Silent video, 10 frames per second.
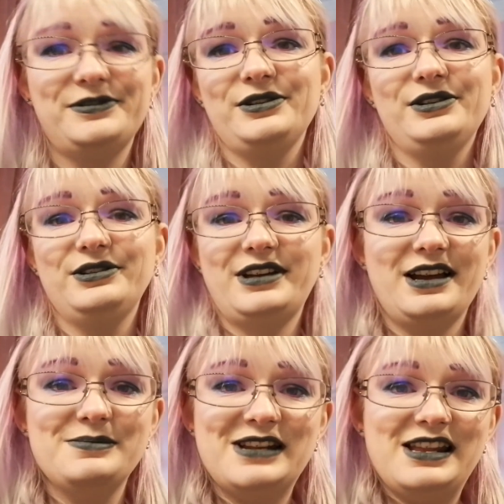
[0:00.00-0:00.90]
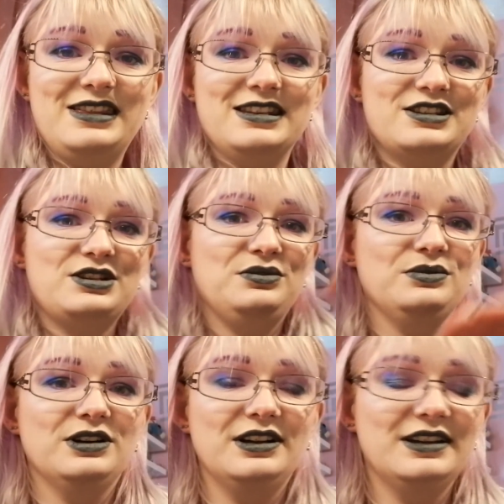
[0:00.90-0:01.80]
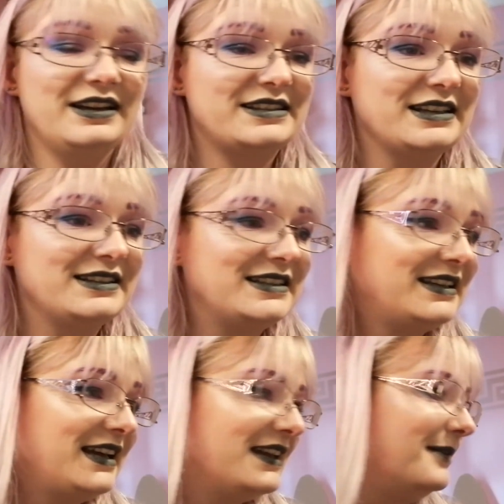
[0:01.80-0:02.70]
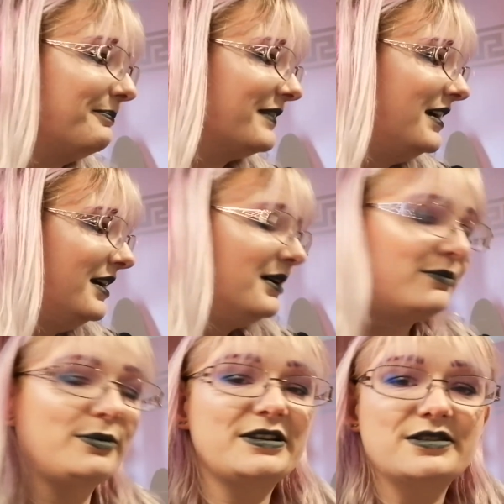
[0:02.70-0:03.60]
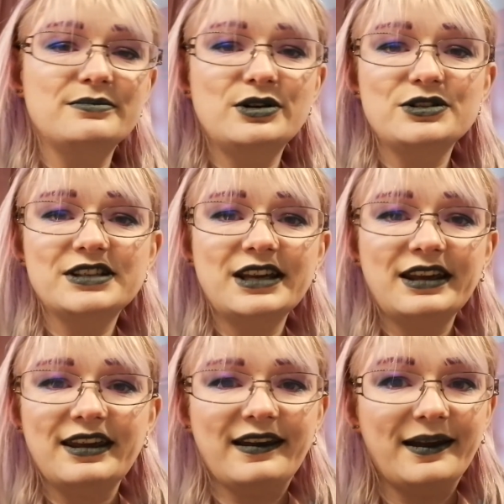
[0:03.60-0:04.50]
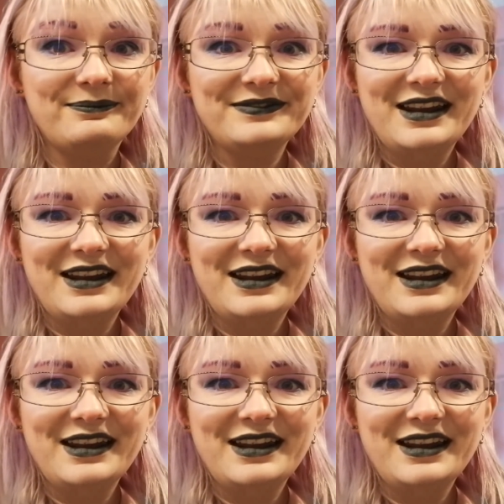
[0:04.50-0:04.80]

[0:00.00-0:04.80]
so it can't be anything too exciting, can it? Probably some more skincare.